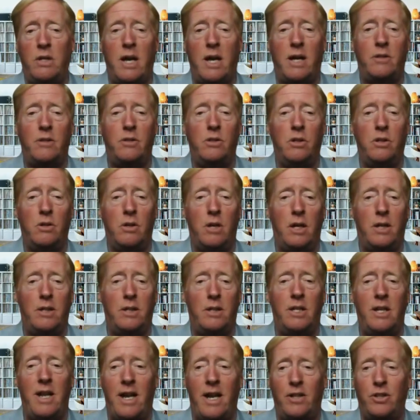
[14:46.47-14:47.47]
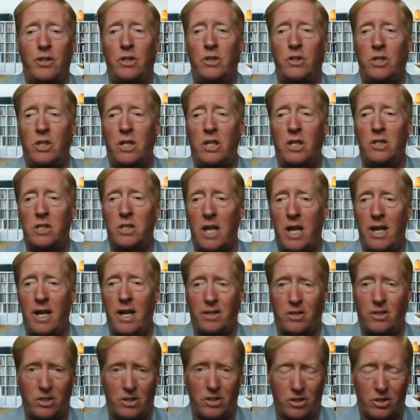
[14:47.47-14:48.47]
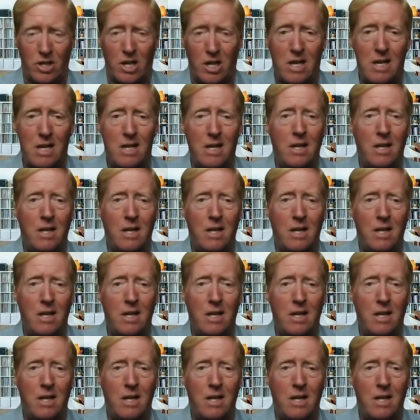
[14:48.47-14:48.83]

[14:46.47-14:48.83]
Dr. Dinesh and Skin Sciences.